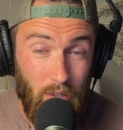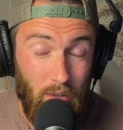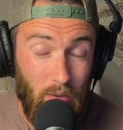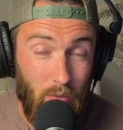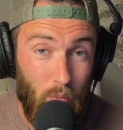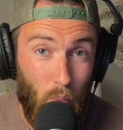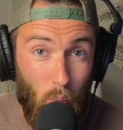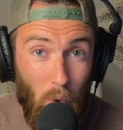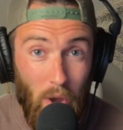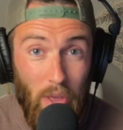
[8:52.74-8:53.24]

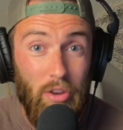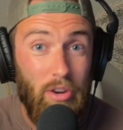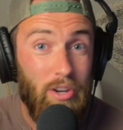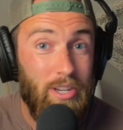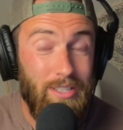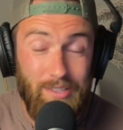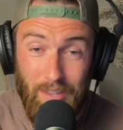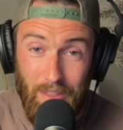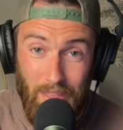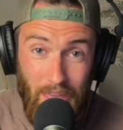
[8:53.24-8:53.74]
whether
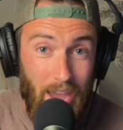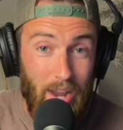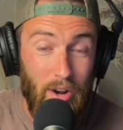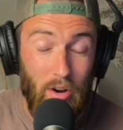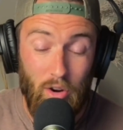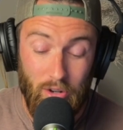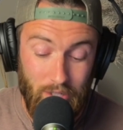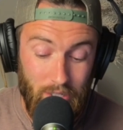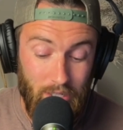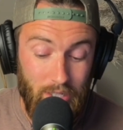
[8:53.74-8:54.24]
it's that
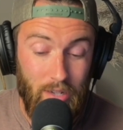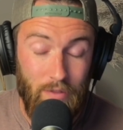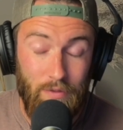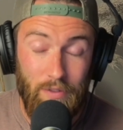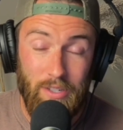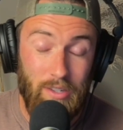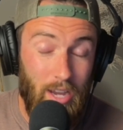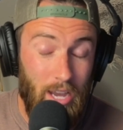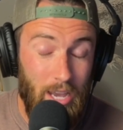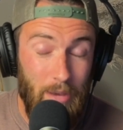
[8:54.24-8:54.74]
or it's a
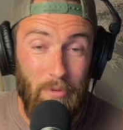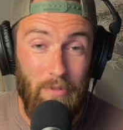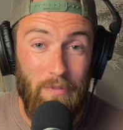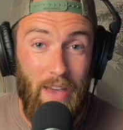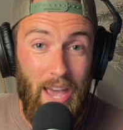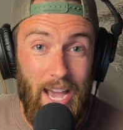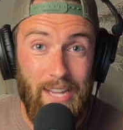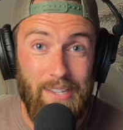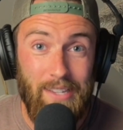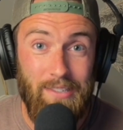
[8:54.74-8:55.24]
different type of
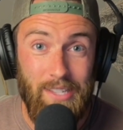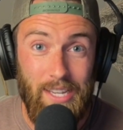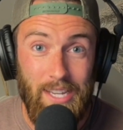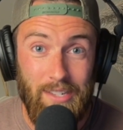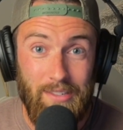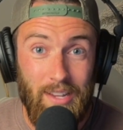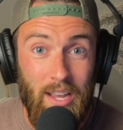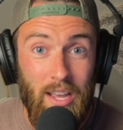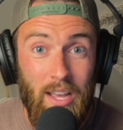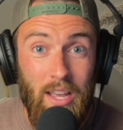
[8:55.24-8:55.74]

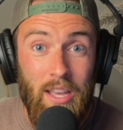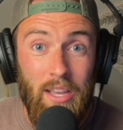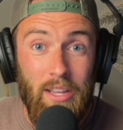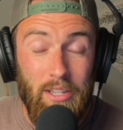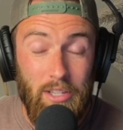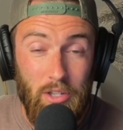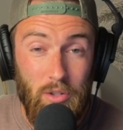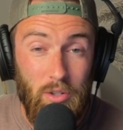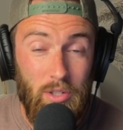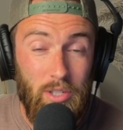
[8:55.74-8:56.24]
asset,
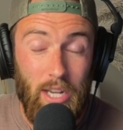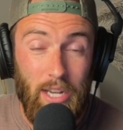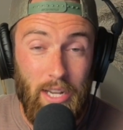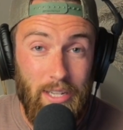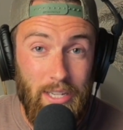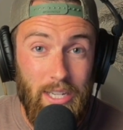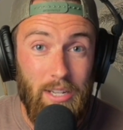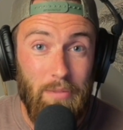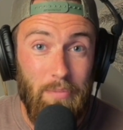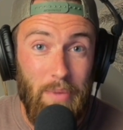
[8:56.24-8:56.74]
you just
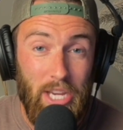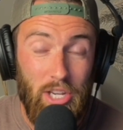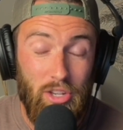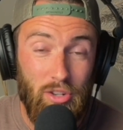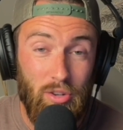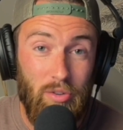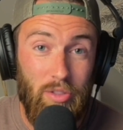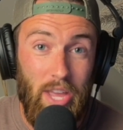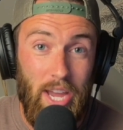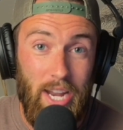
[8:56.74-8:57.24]
need to make
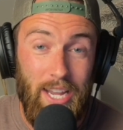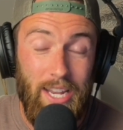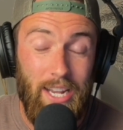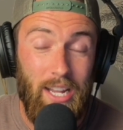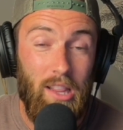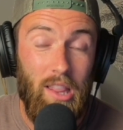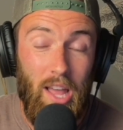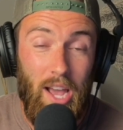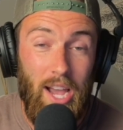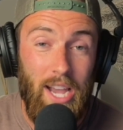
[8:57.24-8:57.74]
sure that it
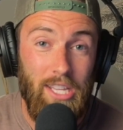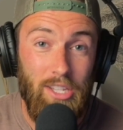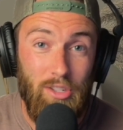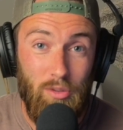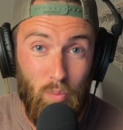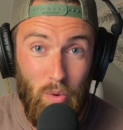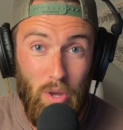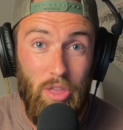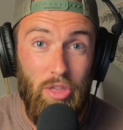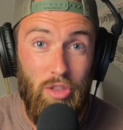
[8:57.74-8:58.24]
aligns
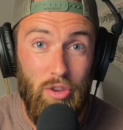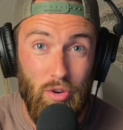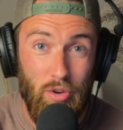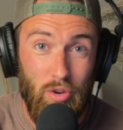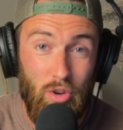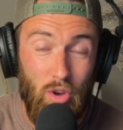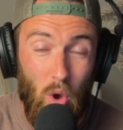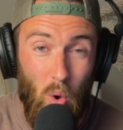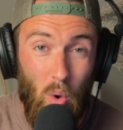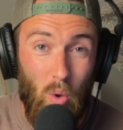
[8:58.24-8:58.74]
with your
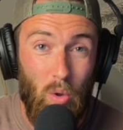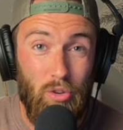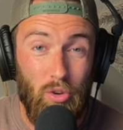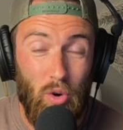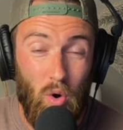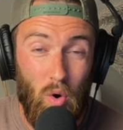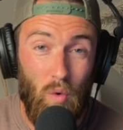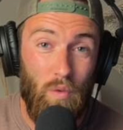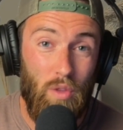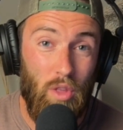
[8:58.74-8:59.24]
goals
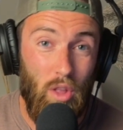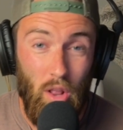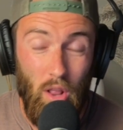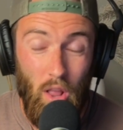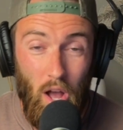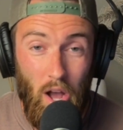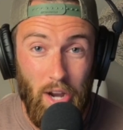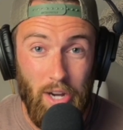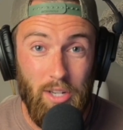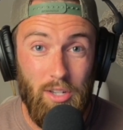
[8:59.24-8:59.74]
over the
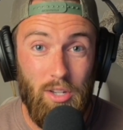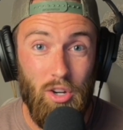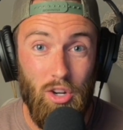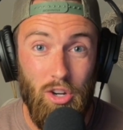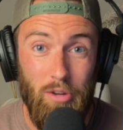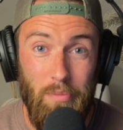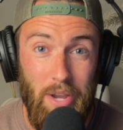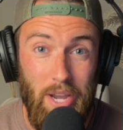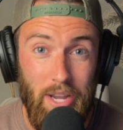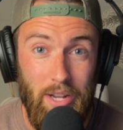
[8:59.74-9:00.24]
long
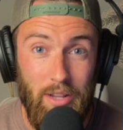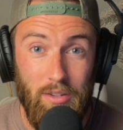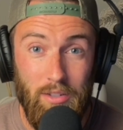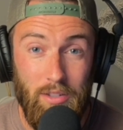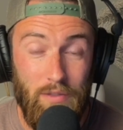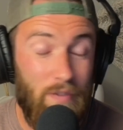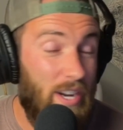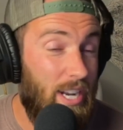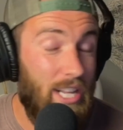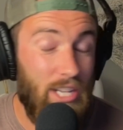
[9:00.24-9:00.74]
term. And
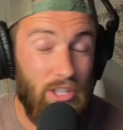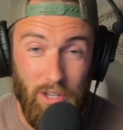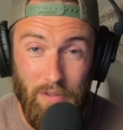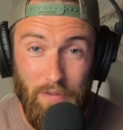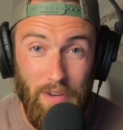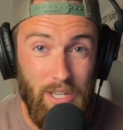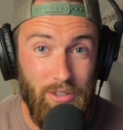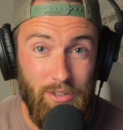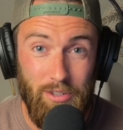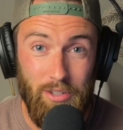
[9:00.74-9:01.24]
there's financial
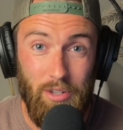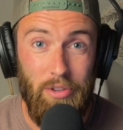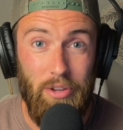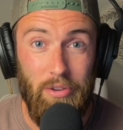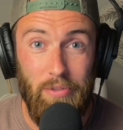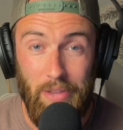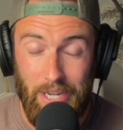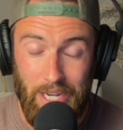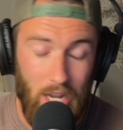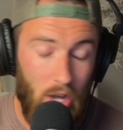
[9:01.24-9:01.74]
advisors out
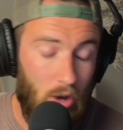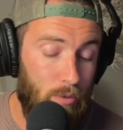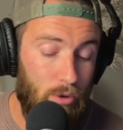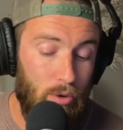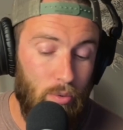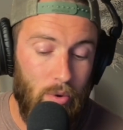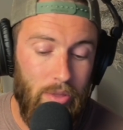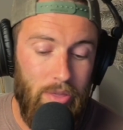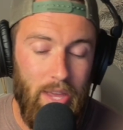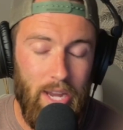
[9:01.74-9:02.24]
there that can help
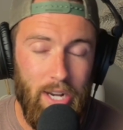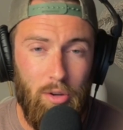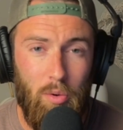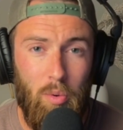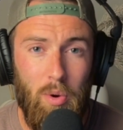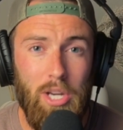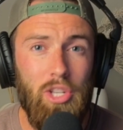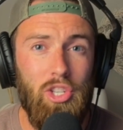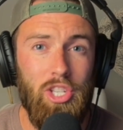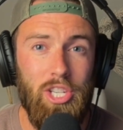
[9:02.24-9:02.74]
you with that
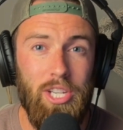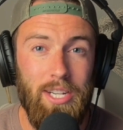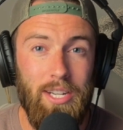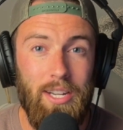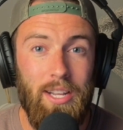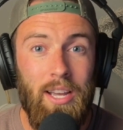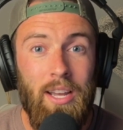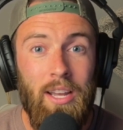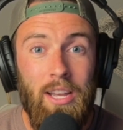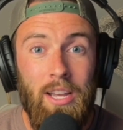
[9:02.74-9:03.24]

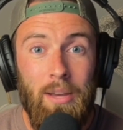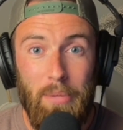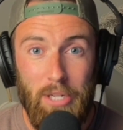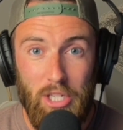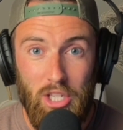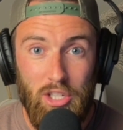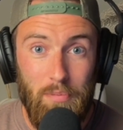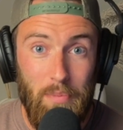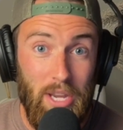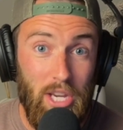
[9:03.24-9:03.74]
question. But
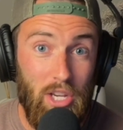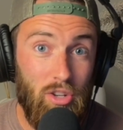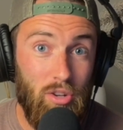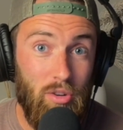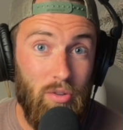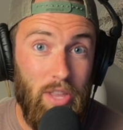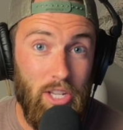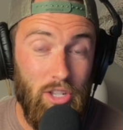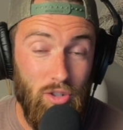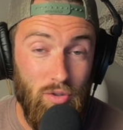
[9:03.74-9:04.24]
just make
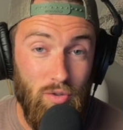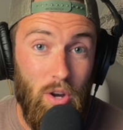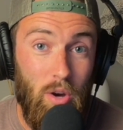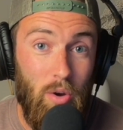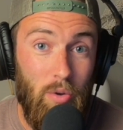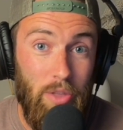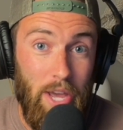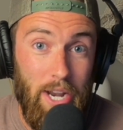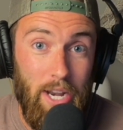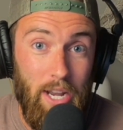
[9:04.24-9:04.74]
sure that you
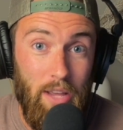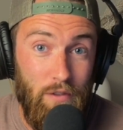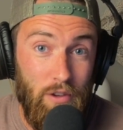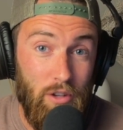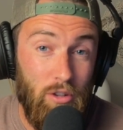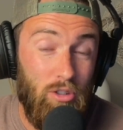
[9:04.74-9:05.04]
know that if you're